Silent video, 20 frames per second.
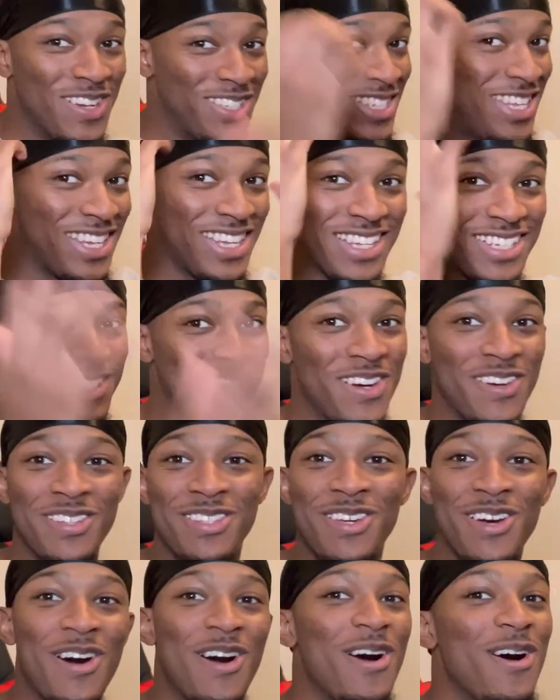take yourself
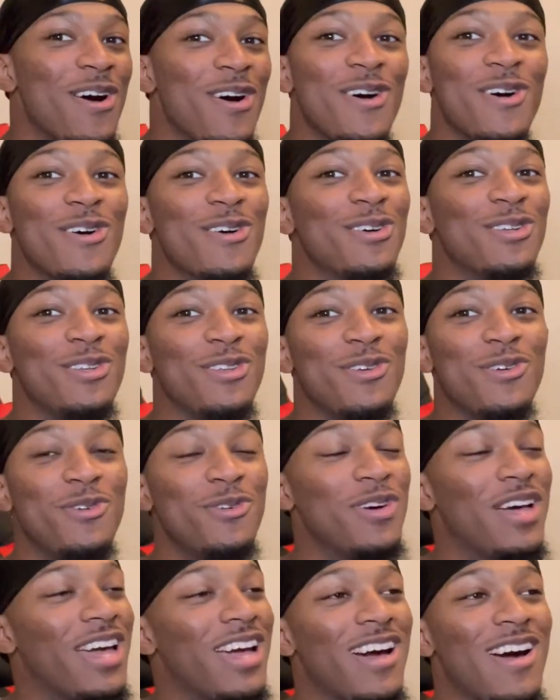to a whole new,
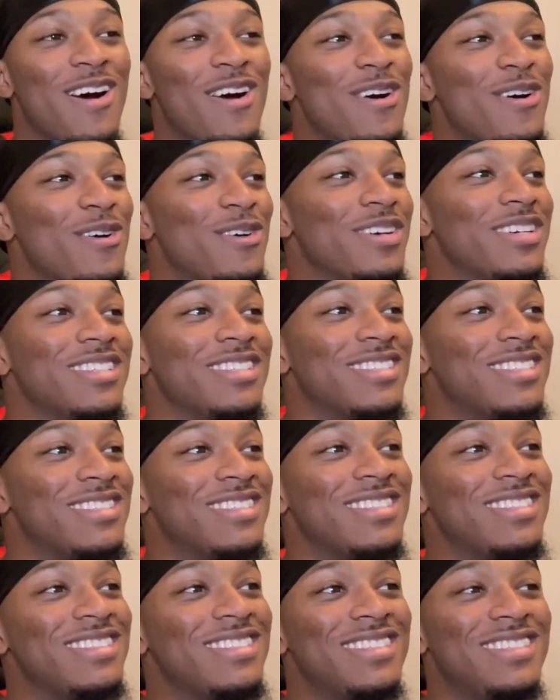like a whole
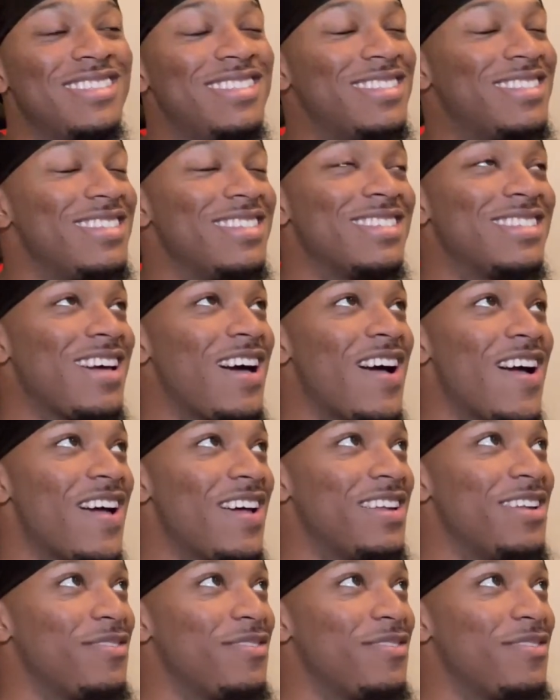entire